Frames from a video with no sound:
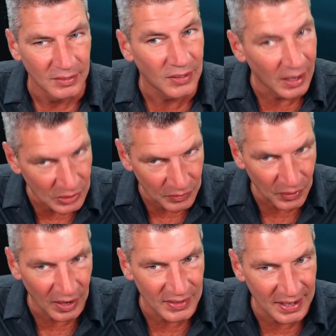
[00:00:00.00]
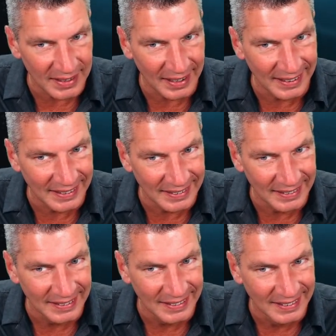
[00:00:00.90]
Daily Survival had A.
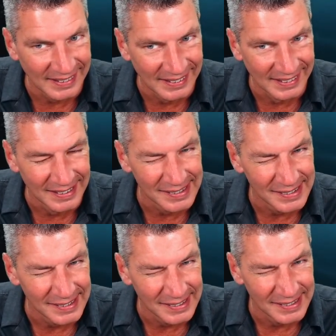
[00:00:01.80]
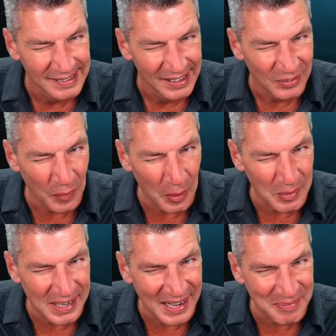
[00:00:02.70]
Noelle
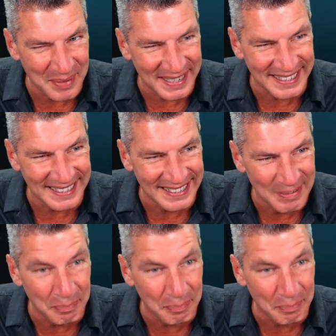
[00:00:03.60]
Marie had B.